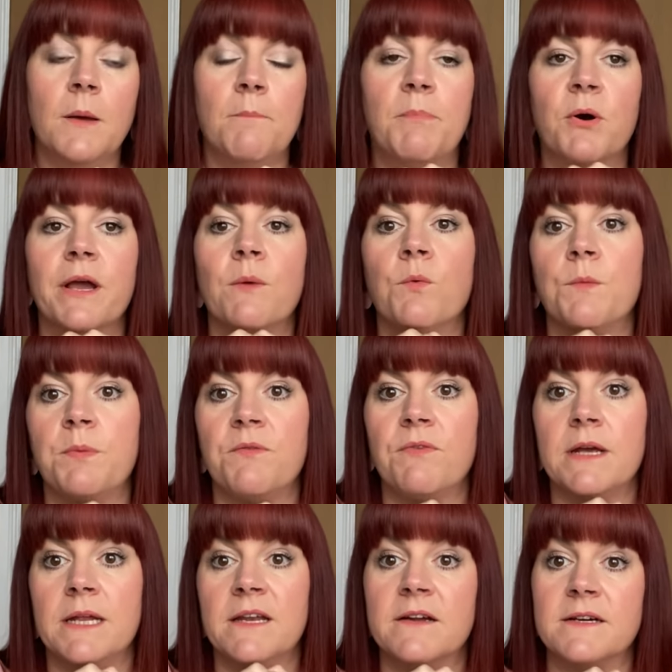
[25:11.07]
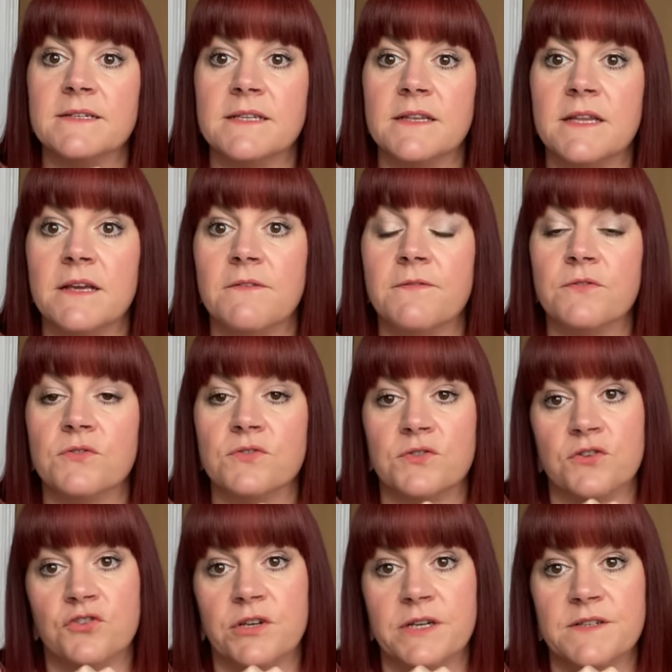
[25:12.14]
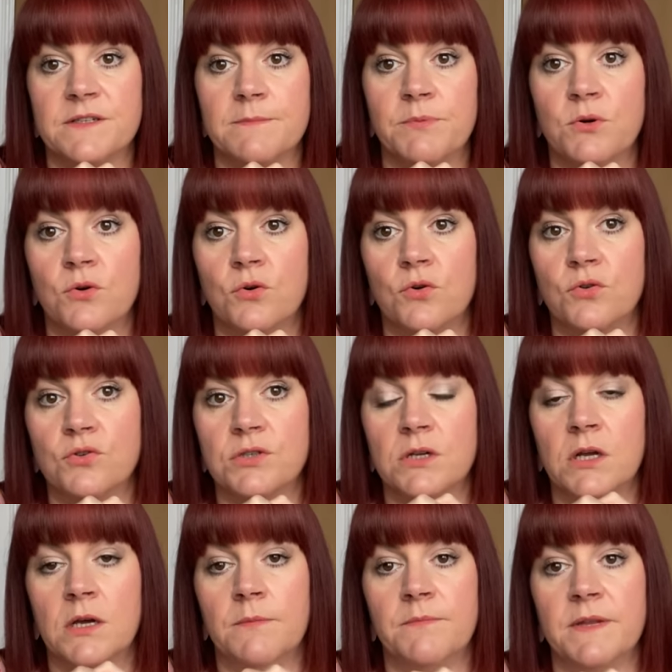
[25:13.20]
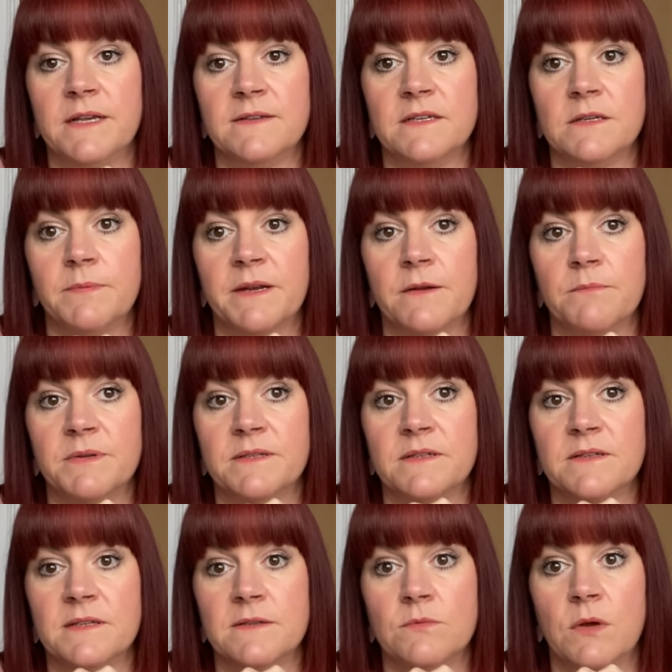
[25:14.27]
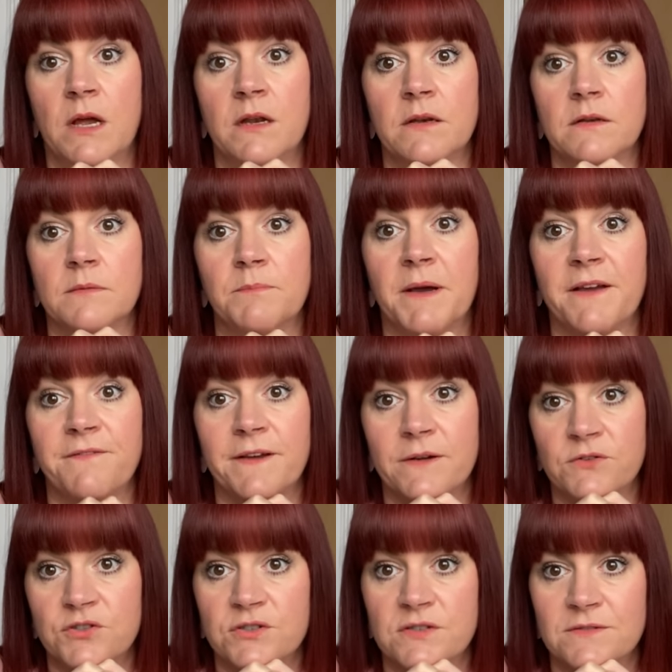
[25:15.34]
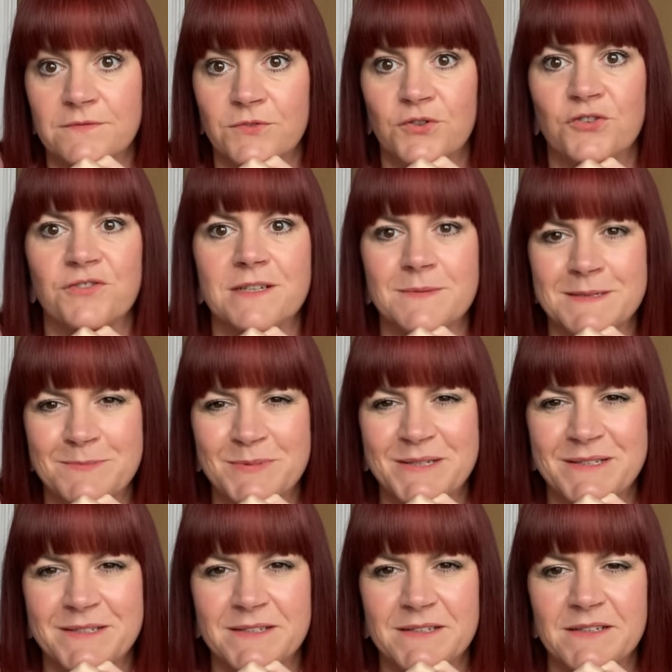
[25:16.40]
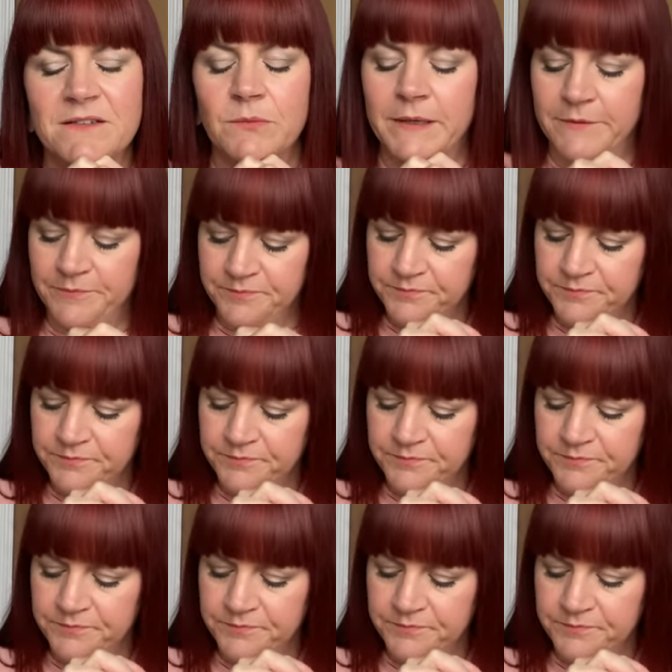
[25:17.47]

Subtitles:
But it would be really nice, I think, for us to try and support these independent businesses and buy vouchers for Christmas presents as well.